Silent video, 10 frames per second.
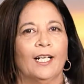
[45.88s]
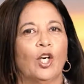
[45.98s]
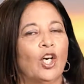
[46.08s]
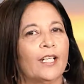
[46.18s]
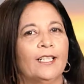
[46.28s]

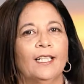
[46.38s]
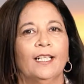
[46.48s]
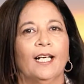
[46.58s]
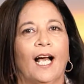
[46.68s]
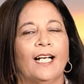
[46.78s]
God
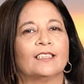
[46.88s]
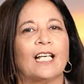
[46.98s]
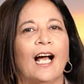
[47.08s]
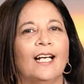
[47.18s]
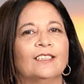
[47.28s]

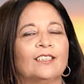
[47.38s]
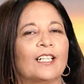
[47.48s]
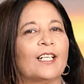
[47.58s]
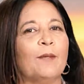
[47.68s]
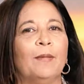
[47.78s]
has eyes
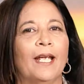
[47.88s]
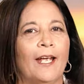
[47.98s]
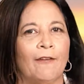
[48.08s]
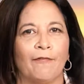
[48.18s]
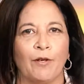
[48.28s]
that can be
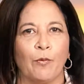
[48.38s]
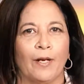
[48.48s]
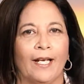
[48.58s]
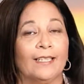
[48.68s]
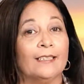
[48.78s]

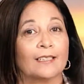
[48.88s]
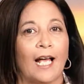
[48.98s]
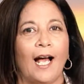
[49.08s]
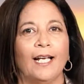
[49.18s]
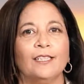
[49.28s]
everywhere, and His
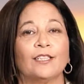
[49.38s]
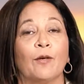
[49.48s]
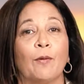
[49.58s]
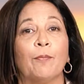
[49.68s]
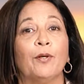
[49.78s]
eyes
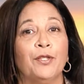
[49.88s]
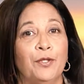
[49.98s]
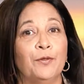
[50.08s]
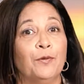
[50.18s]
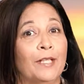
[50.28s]
are upon
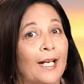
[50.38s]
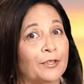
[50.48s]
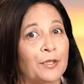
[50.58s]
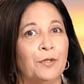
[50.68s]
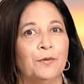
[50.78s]
you.
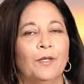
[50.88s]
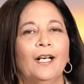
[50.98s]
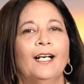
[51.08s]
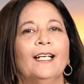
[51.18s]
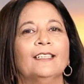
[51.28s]
Yes, you.
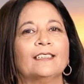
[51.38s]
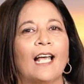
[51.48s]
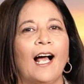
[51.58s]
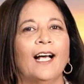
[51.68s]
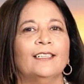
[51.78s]
His
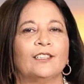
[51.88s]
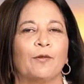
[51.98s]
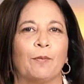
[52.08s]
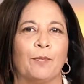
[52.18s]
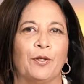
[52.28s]
eyes
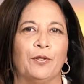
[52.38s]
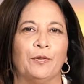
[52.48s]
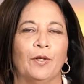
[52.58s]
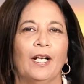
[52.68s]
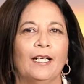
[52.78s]
are upon
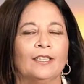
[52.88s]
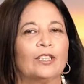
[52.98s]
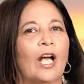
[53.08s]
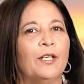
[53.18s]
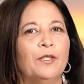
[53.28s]
you.
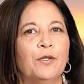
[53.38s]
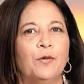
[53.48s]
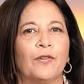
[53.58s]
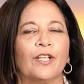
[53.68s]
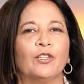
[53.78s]
I
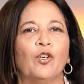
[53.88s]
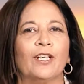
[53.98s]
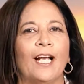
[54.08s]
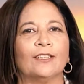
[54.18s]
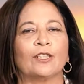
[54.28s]
know that
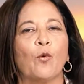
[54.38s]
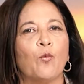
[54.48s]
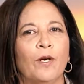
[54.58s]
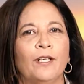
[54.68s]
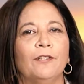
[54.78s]
God has a
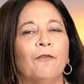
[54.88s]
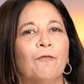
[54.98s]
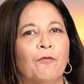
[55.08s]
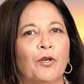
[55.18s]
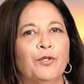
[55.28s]
word
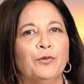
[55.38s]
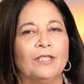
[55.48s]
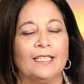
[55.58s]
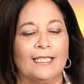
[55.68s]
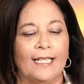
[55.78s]
for you
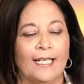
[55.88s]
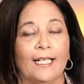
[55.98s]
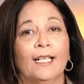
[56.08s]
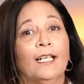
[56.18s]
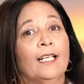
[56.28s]
today.
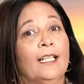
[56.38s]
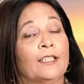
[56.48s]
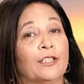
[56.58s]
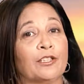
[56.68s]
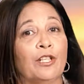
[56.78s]

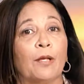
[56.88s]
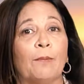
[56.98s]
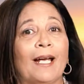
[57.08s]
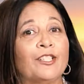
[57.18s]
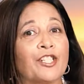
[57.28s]
It is
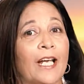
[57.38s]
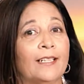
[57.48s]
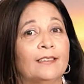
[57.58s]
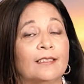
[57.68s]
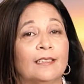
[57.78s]
not by
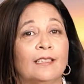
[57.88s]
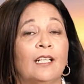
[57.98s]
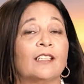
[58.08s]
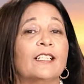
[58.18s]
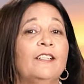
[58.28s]
chance,
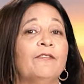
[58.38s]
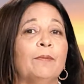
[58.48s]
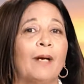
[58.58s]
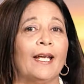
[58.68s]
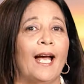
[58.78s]
not
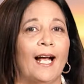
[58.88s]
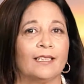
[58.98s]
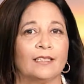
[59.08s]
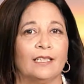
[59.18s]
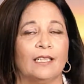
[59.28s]
even by
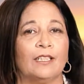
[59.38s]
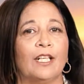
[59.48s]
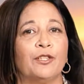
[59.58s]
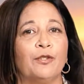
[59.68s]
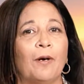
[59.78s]
accident,
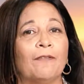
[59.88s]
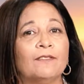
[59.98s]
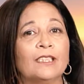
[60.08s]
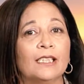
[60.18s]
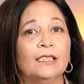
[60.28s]
that you have
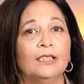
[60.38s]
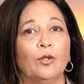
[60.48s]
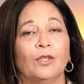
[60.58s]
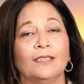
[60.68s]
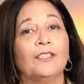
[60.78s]
turned
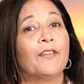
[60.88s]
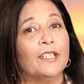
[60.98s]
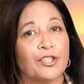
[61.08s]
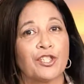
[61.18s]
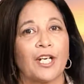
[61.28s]
on to
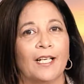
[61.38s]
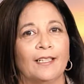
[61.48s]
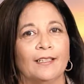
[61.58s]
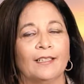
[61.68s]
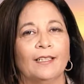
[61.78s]
this
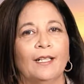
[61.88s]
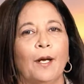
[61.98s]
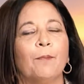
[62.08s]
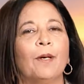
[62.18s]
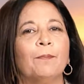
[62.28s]
channel,
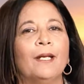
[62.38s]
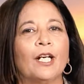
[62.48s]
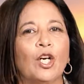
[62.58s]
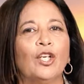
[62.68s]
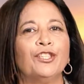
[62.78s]
but
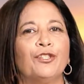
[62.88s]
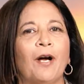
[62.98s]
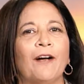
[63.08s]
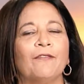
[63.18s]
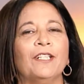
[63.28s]
because you
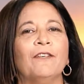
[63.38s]
have a